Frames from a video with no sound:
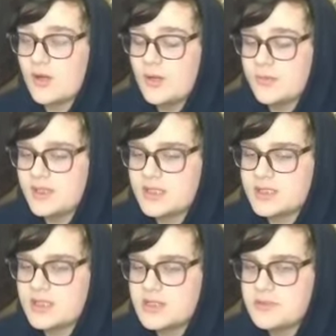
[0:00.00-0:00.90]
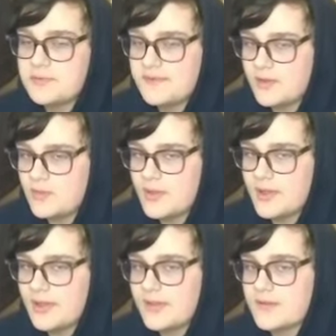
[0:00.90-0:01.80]
equipment to film
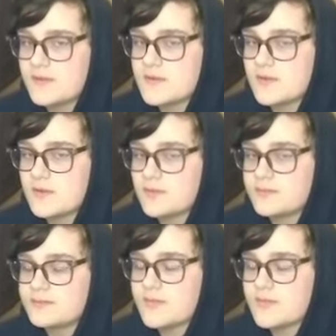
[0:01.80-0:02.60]
with so